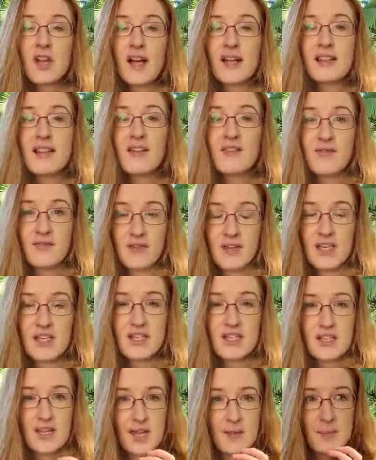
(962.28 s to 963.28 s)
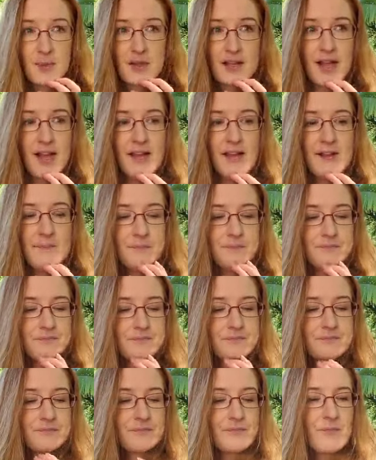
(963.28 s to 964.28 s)
like they've finished their play
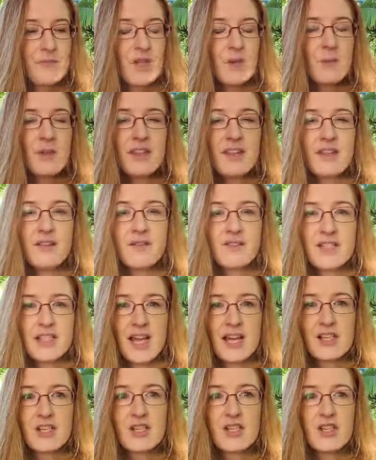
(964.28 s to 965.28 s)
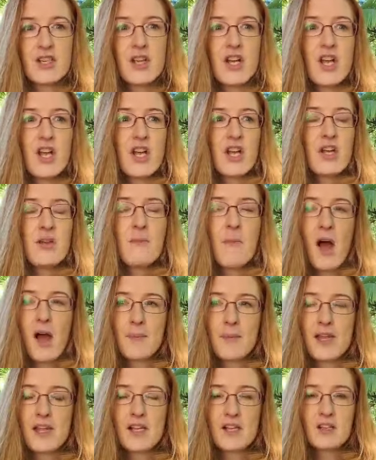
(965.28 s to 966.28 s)
with the invitation, you
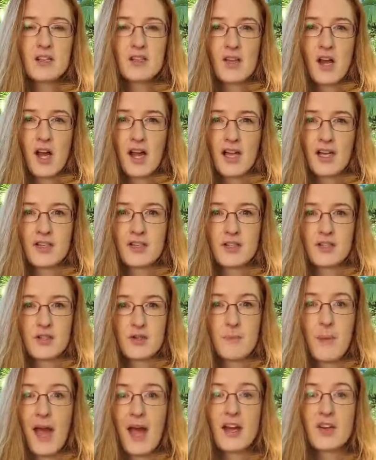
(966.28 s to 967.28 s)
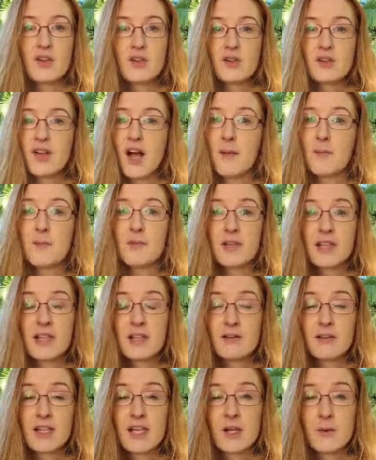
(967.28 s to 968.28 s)
might be inclined to pack it all up
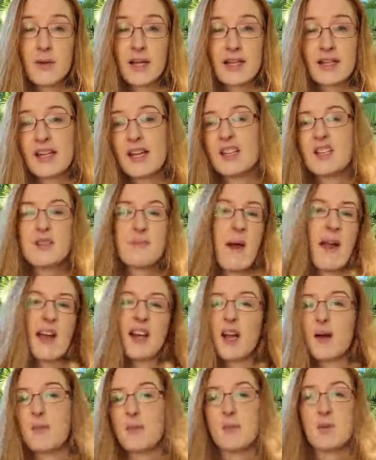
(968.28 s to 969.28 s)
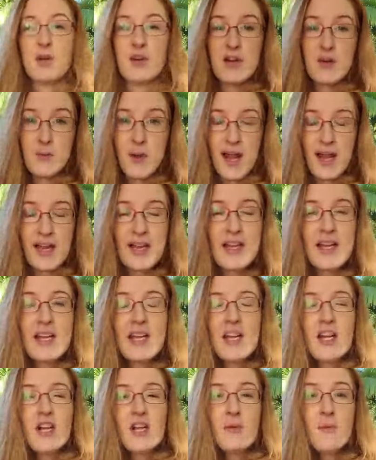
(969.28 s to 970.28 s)
really, really quickly. Just pack it up and put it away.
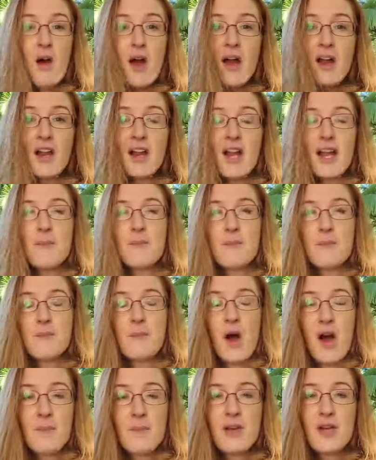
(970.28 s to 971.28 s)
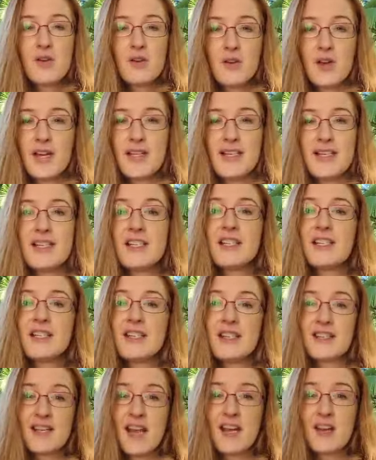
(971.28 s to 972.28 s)
It might be a good idea just
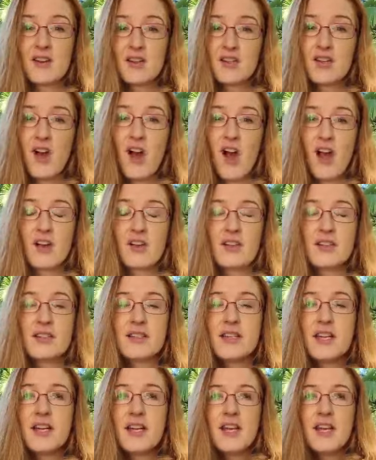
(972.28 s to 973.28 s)
to say to your child,